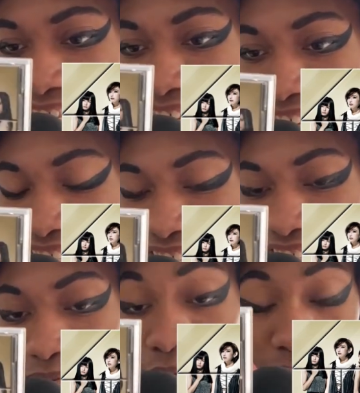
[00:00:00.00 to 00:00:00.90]
Uh, th-
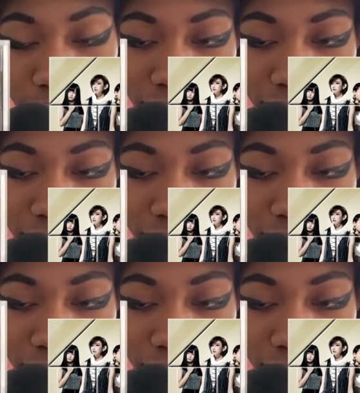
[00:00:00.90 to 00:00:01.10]
this one comes with the